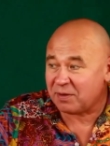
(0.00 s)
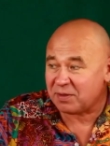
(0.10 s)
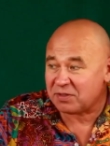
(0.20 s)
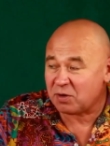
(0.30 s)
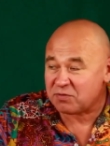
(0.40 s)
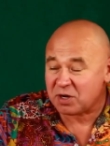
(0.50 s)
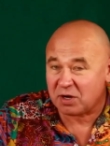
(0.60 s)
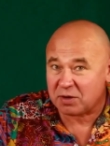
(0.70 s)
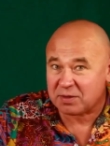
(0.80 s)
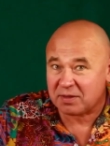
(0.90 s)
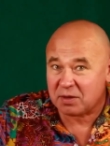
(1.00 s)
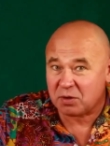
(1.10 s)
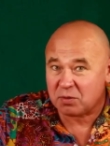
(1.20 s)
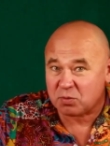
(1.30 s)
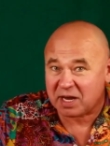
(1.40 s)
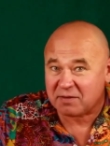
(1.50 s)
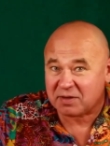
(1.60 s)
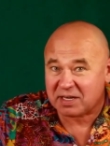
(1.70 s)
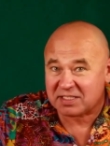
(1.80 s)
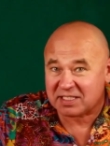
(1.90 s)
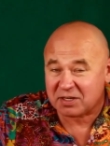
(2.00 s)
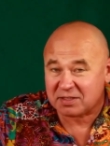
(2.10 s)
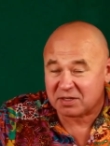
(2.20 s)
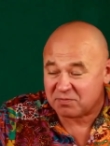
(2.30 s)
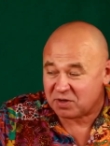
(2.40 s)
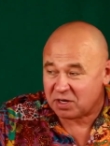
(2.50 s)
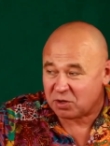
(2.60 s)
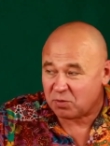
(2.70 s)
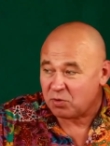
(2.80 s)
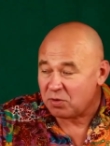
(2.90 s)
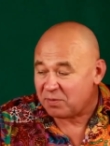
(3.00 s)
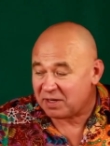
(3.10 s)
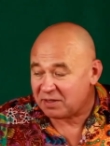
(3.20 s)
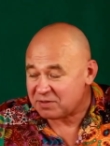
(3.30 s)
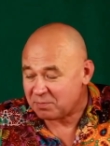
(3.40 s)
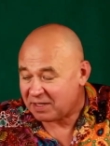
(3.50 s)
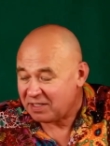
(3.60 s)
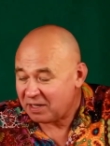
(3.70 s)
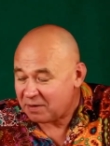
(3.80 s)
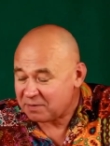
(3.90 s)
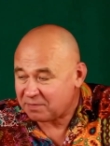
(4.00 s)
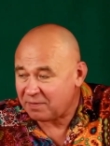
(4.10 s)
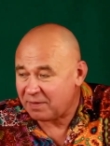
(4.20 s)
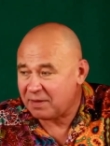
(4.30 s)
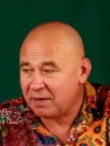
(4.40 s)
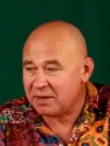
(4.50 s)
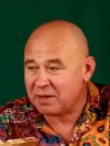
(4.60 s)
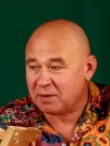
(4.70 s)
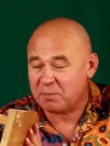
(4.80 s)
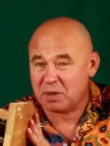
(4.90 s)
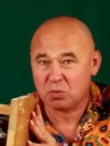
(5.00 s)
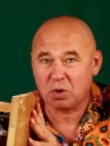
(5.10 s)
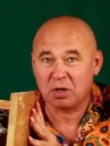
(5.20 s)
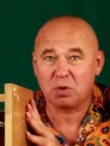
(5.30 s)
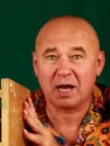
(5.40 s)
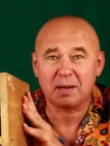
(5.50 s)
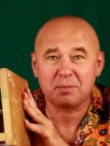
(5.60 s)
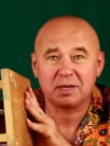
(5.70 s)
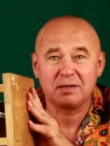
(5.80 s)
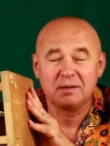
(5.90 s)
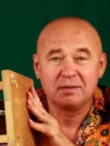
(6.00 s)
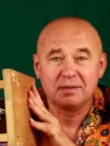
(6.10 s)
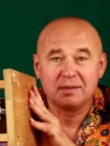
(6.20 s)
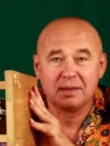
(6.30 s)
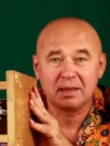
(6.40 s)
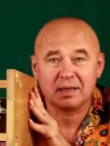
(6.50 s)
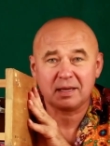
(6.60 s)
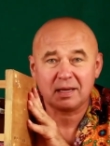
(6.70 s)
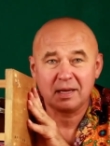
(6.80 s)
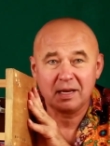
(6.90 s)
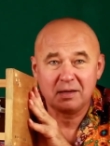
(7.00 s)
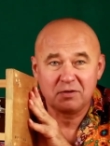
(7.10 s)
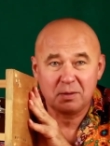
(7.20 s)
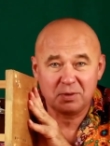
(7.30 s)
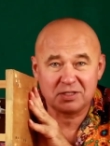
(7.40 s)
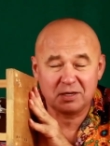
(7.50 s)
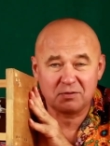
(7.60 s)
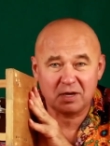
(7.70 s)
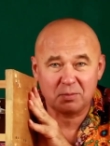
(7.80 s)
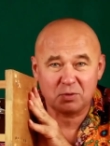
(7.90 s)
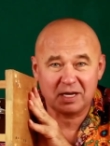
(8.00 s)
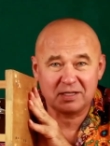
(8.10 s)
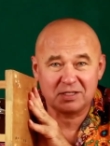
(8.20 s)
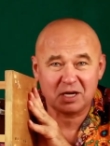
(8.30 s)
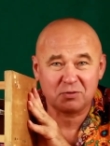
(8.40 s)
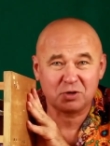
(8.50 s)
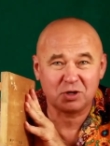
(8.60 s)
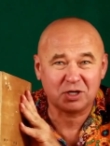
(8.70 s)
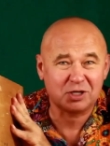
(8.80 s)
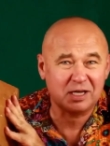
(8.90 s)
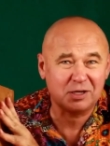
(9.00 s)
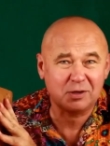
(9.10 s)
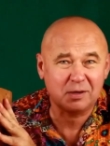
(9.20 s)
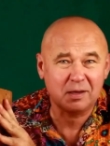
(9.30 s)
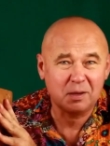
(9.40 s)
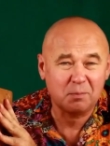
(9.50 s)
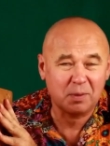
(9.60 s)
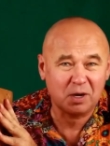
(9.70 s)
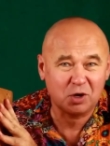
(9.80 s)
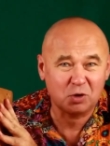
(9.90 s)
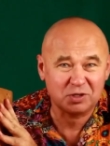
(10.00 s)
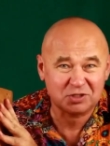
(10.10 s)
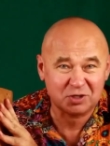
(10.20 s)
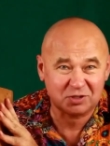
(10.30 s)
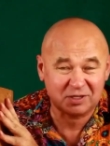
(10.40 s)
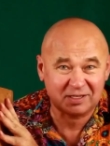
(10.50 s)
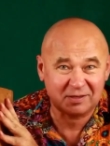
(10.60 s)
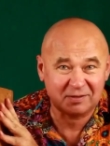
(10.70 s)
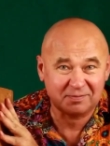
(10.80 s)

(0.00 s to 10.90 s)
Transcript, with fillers: So far, we have considered the vertical movements of the piston. But what will happen if the piston vibrates not vertically, but horizontally?